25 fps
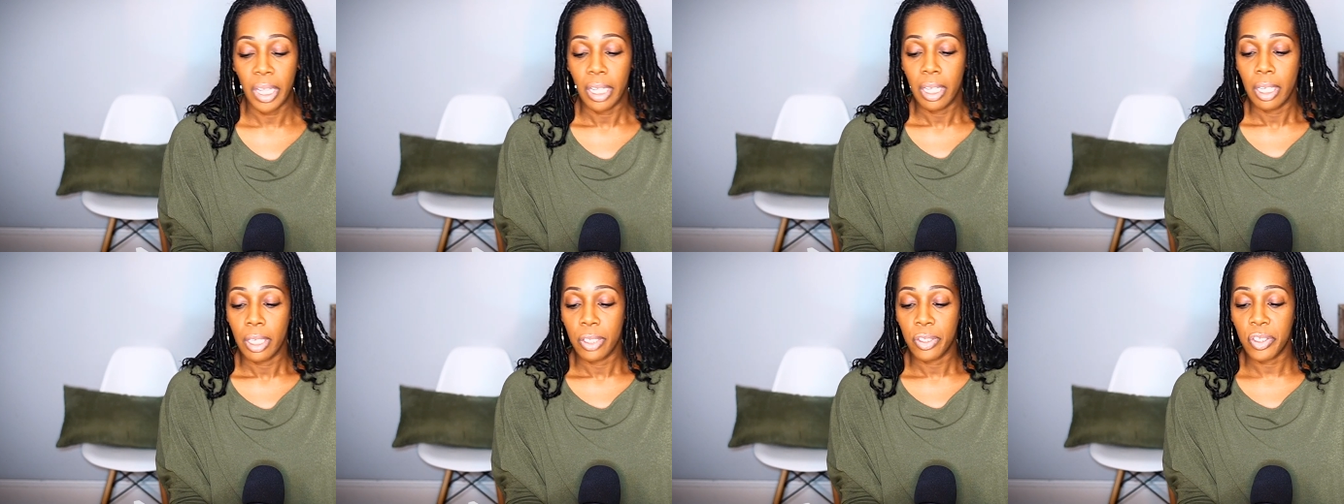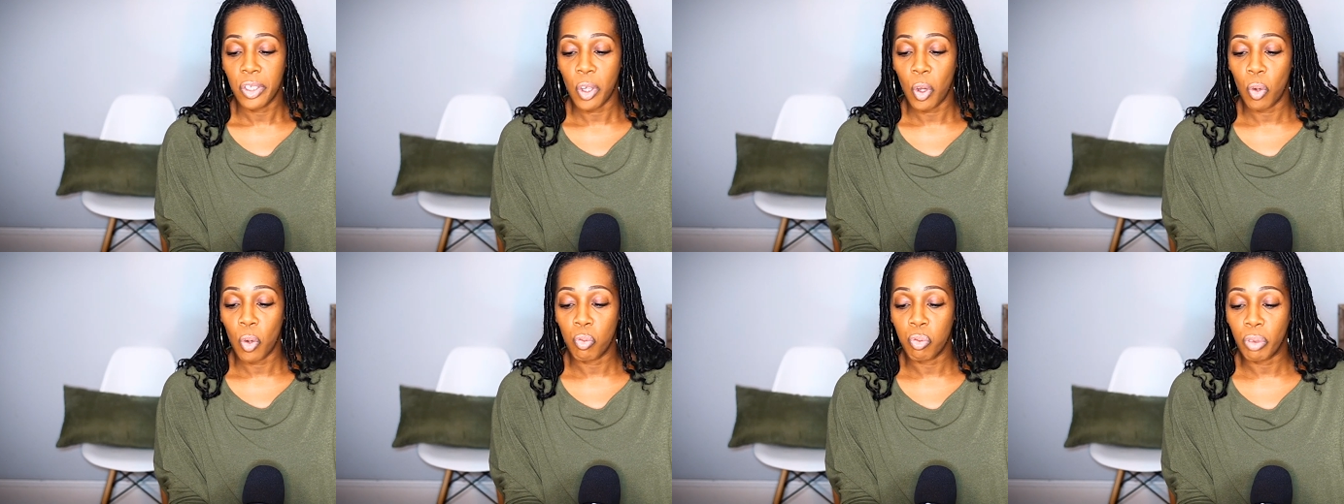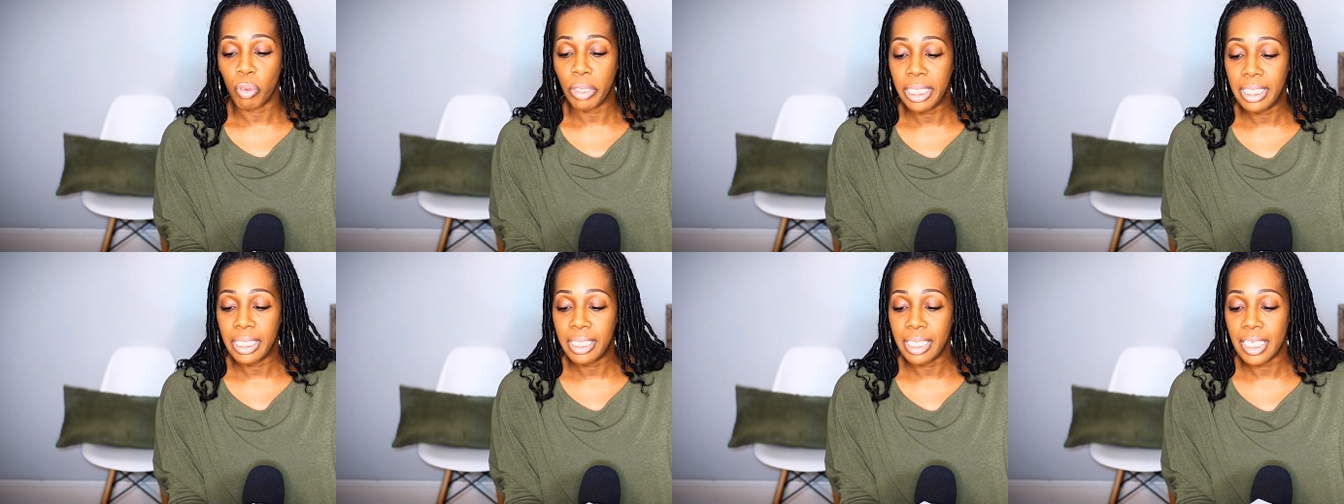So
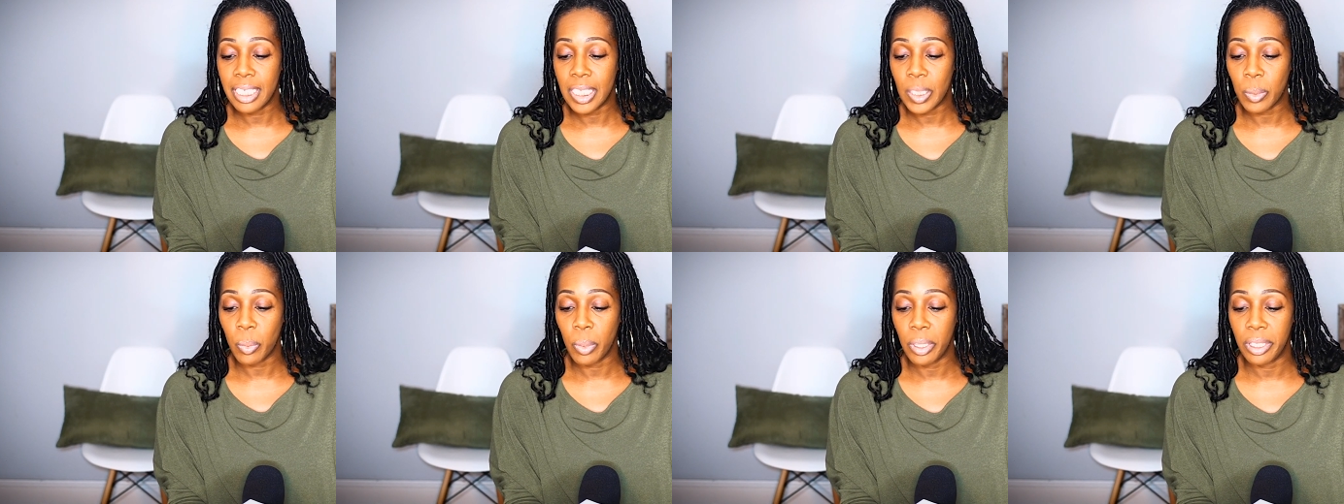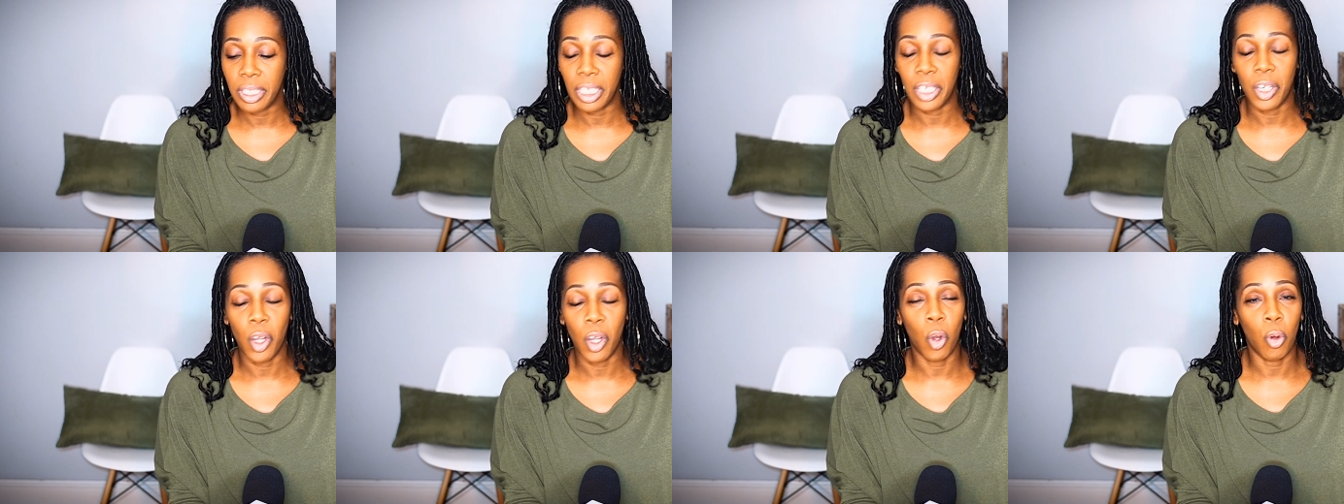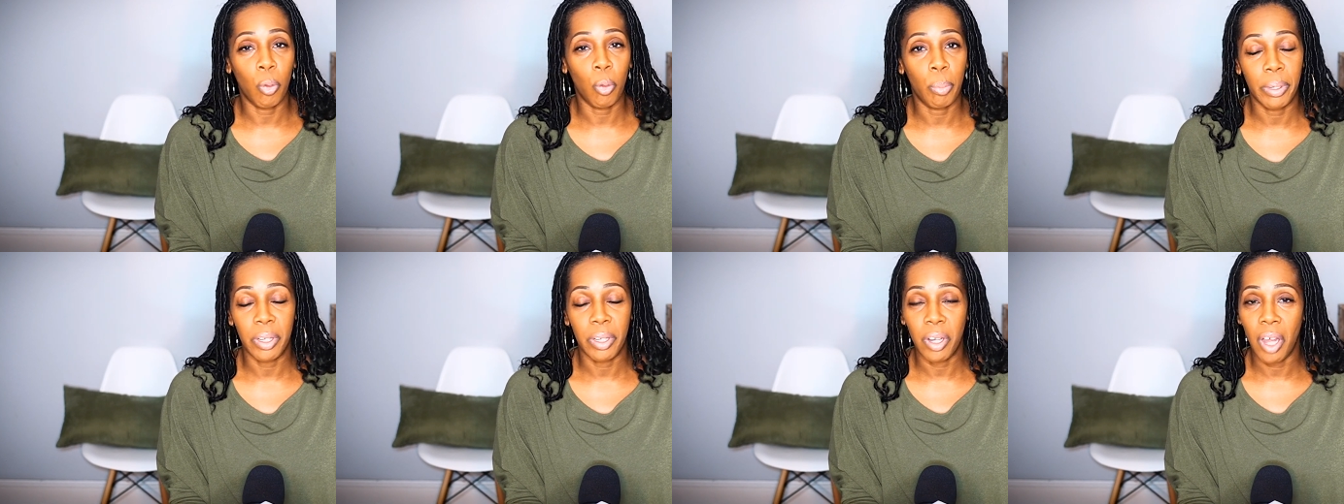read this with an
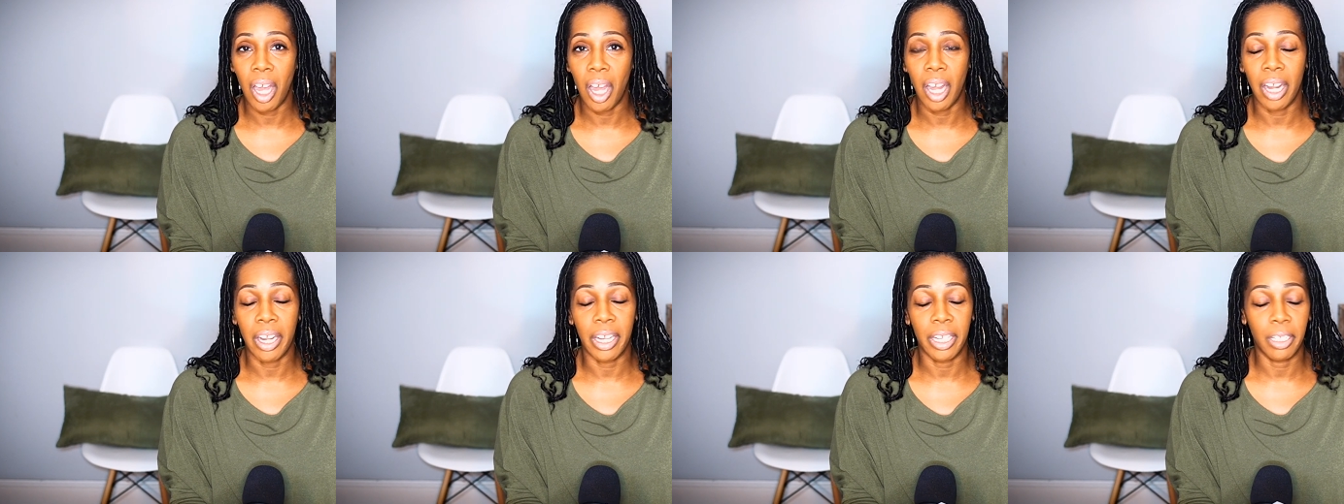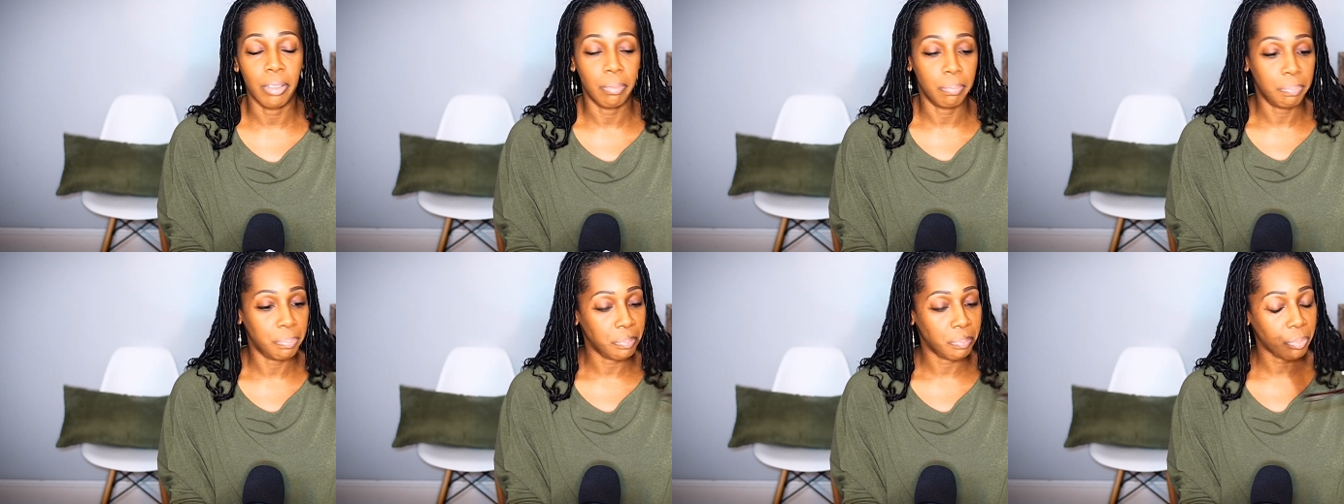open heart.